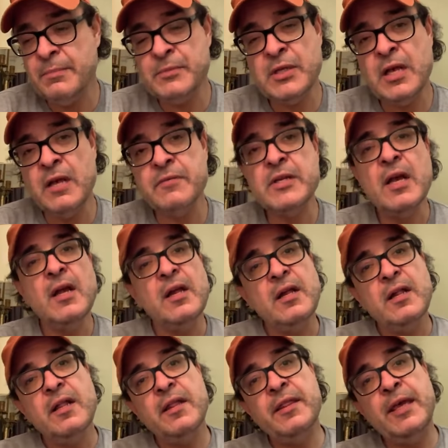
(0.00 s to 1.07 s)
themselves.
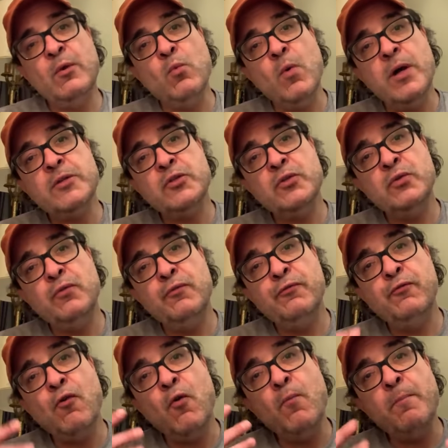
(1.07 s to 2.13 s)
They want to
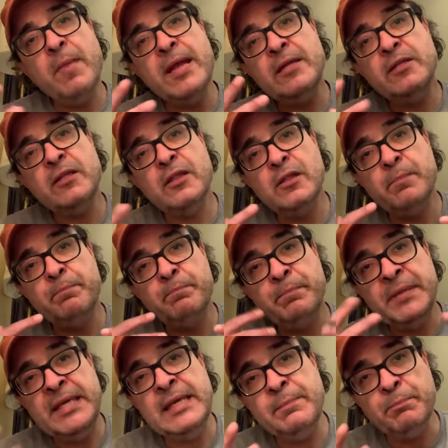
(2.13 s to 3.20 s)
foment the
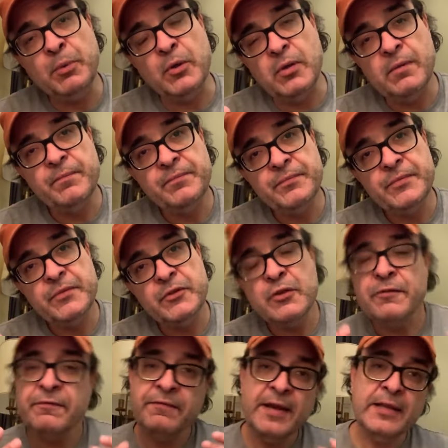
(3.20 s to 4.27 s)
people
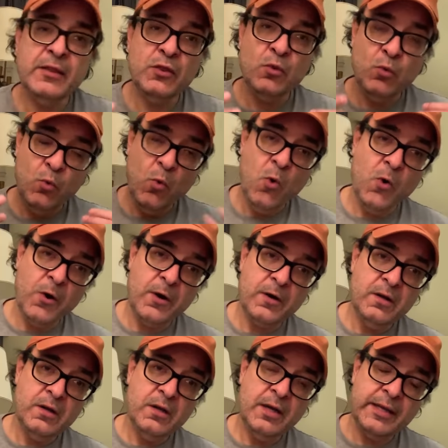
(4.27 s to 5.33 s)
to fight the
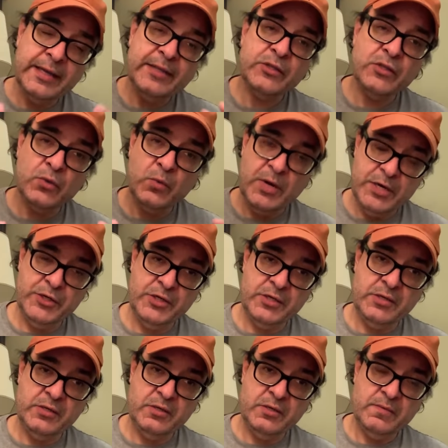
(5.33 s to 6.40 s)
war against the
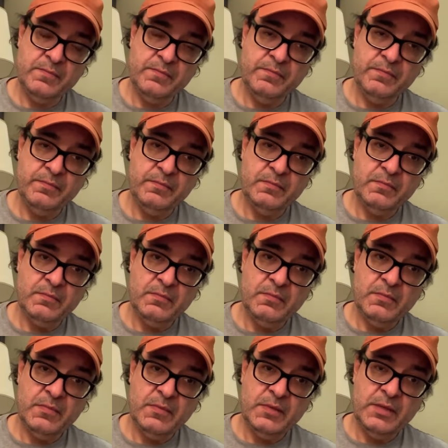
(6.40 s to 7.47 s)
Russians.
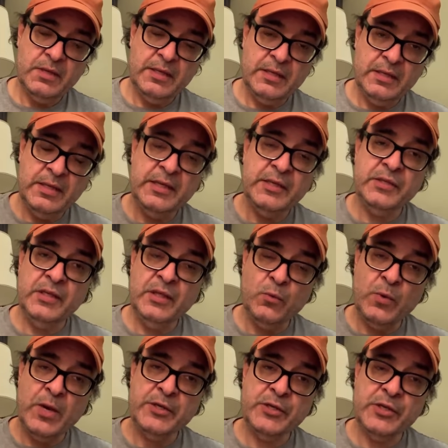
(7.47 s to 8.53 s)
And the thing is, see, the
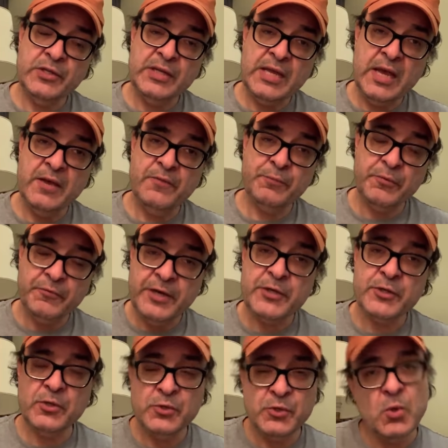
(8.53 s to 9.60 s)
Russians have
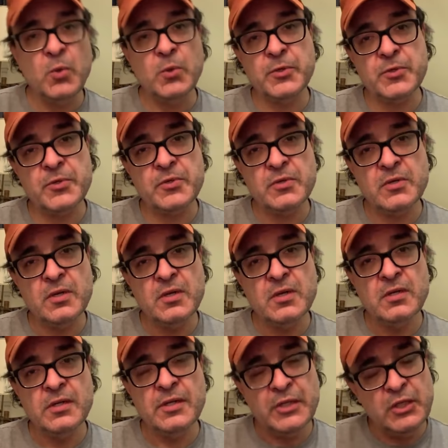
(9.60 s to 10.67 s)
professional soldiers.
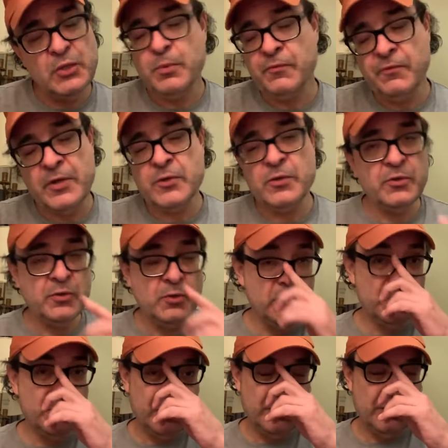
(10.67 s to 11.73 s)
Now, these professional
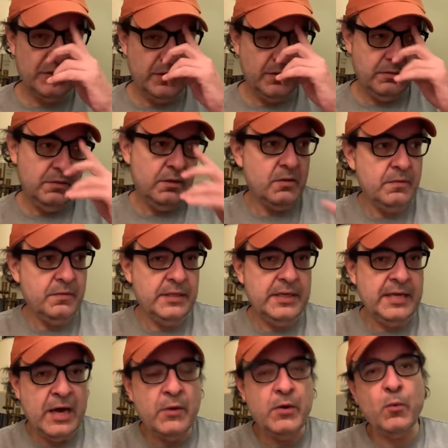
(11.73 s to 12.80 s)
soldiers, you know,
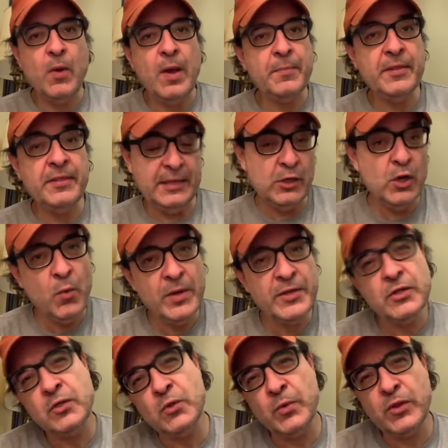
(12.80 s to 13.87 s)
they carry a weapon, they know
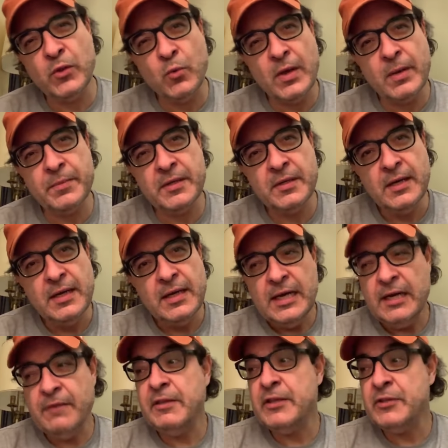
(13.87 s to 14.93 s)
what to do with the weapon.
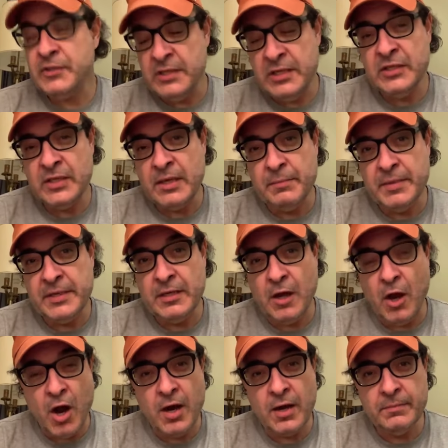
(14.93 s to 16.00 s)
If they see
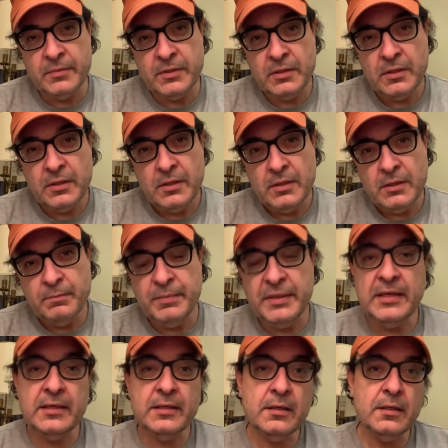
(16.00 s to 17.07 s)
somebody armed,
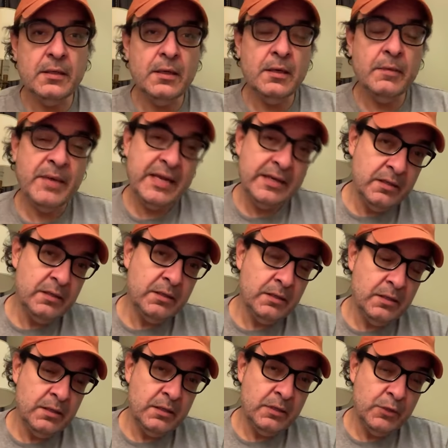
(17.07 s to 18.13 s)
be it a
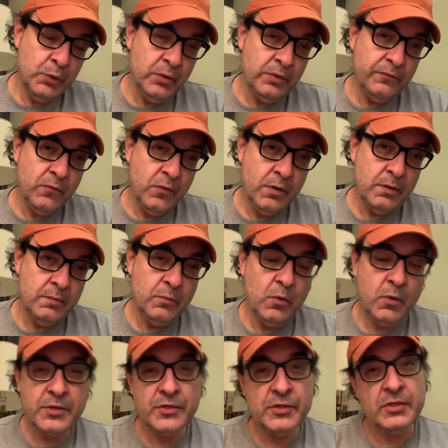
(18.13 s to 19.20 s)
man in a
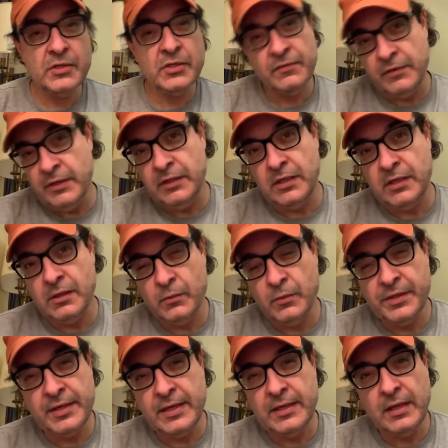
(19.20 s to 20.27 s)
uniform or just a civilian
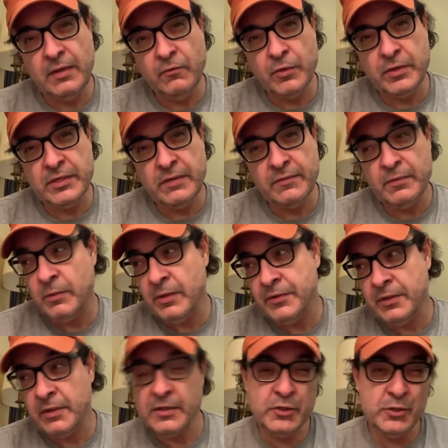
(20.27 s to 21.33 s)
with an AK-47, well,
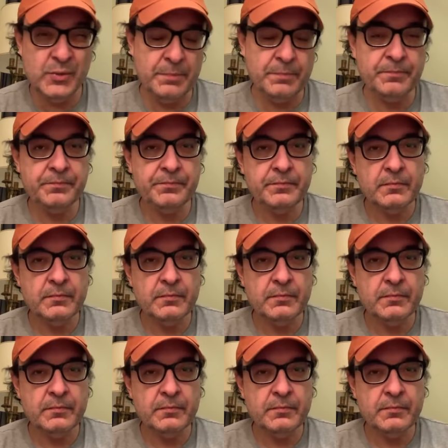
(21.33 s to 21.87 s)
they're going to shoot him.